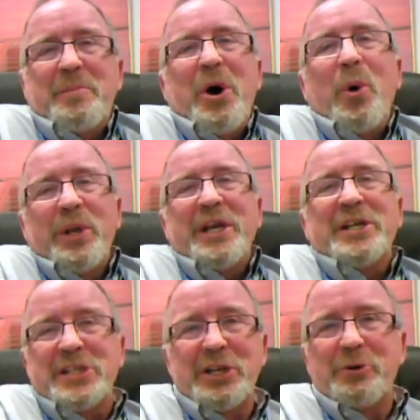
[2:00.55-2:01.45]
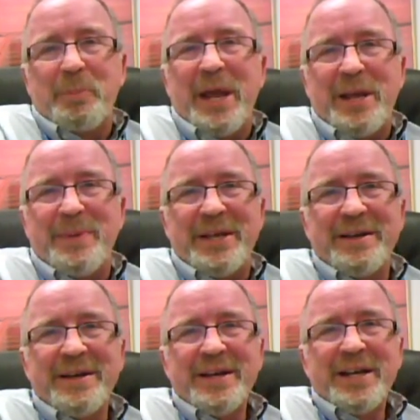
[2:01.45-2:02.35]
him holding his little baby.
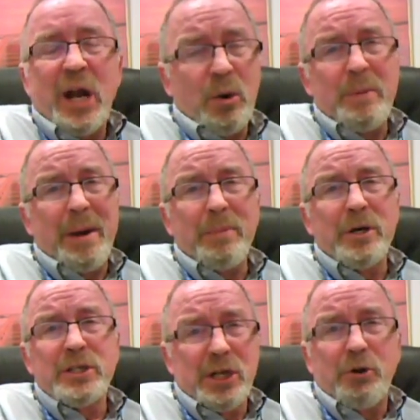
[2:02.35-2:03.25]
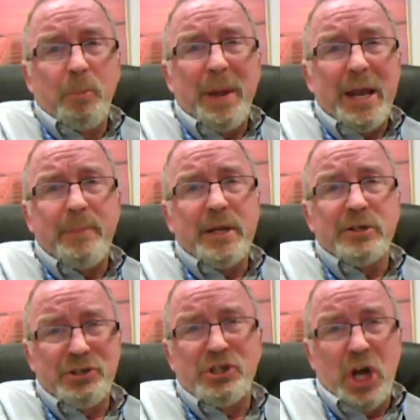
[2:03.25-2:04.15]
Now remember, his little baby
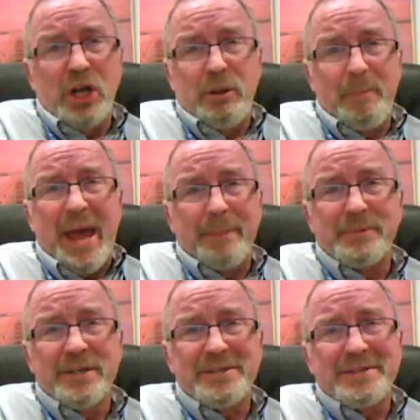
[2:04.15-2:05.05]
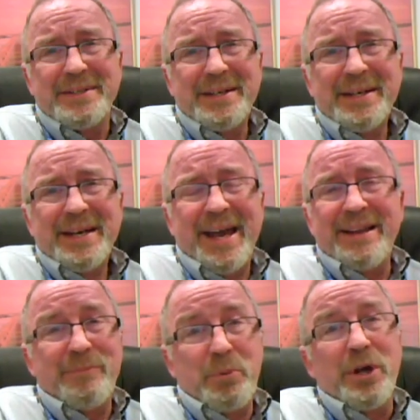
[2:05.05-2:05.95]
is John the Baptist.
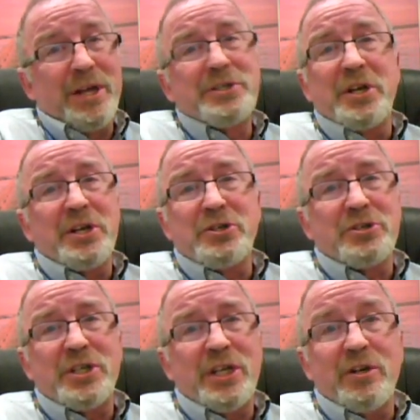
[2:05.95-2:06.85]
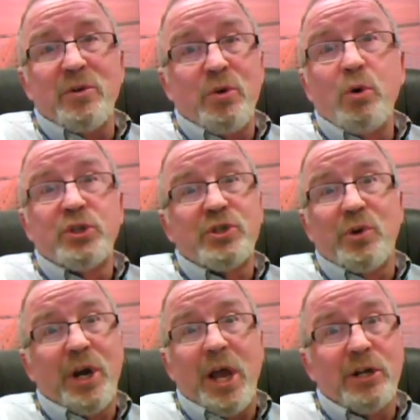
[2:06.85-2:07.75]
And boy, that's an interesting whole
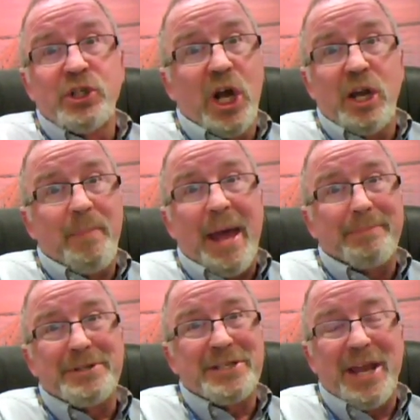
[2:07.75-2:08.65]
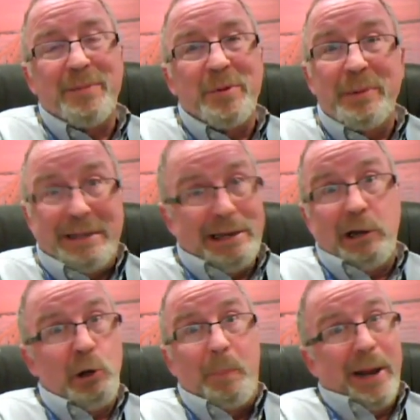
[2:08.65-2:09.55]
story how John the Baptist came to be. Got to
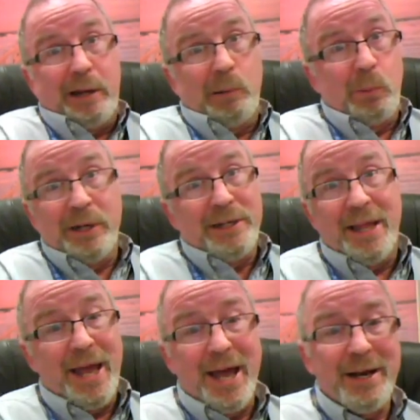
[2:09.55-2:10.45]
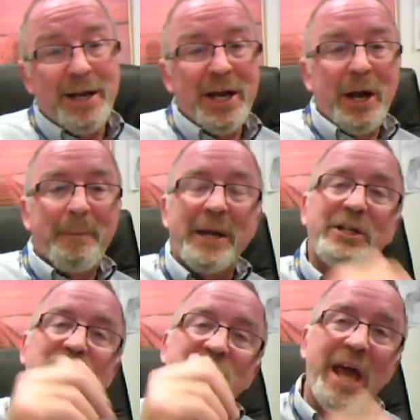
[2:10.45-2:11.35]
go back and read that.
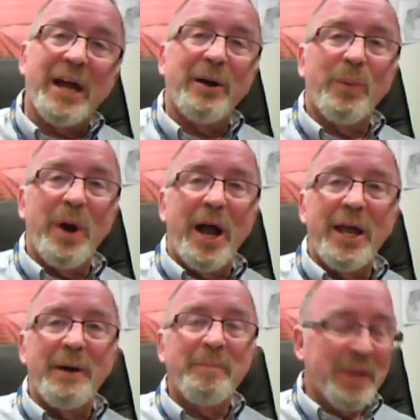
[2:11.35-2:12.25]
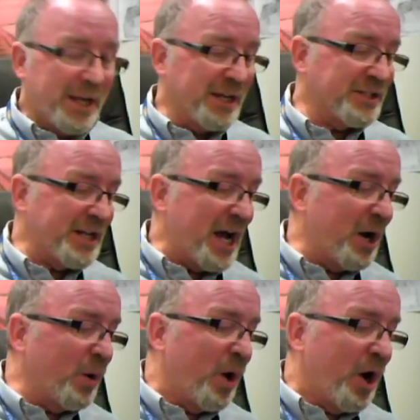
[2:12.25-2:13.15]
But Zechariah is
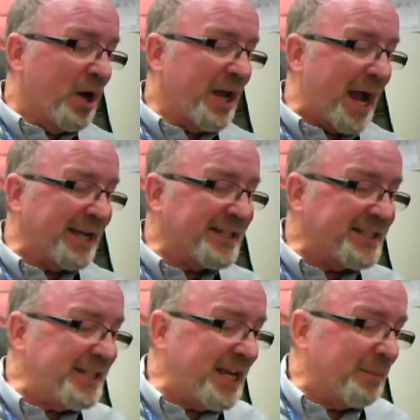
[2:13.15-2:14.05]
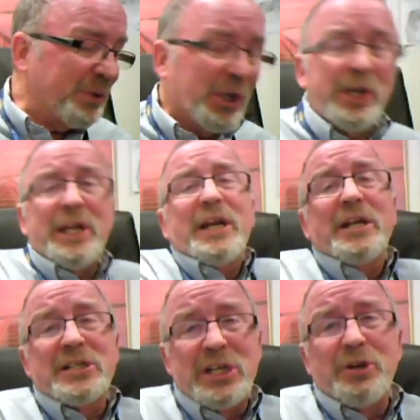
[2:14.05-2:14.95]
now, I could see him looking at
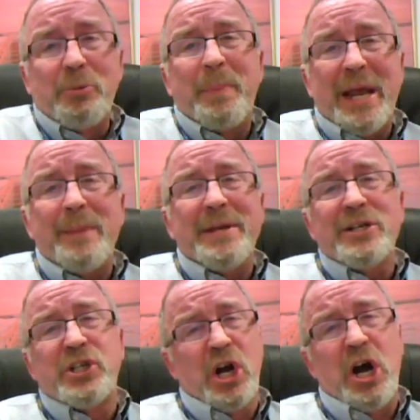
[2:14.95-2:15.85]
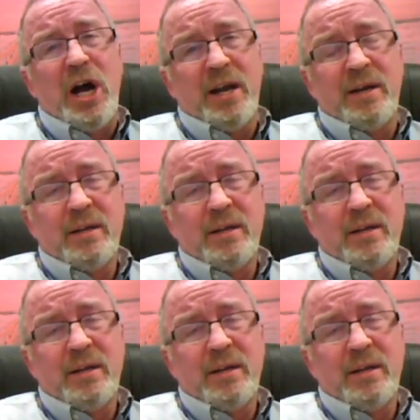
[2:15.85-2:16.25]
his little baby John.